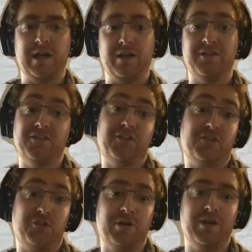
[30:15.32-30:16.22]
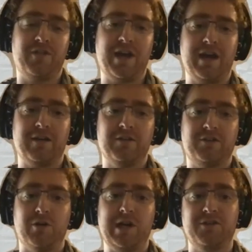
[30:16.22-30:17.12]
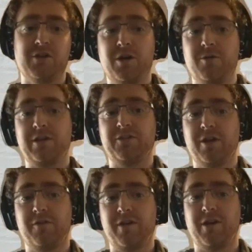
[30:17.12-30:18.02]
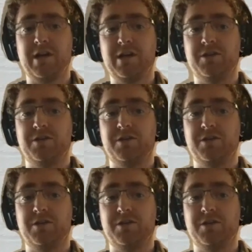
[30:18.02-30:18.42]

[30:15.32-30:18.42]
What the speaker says: this is the story of that. So it's not a very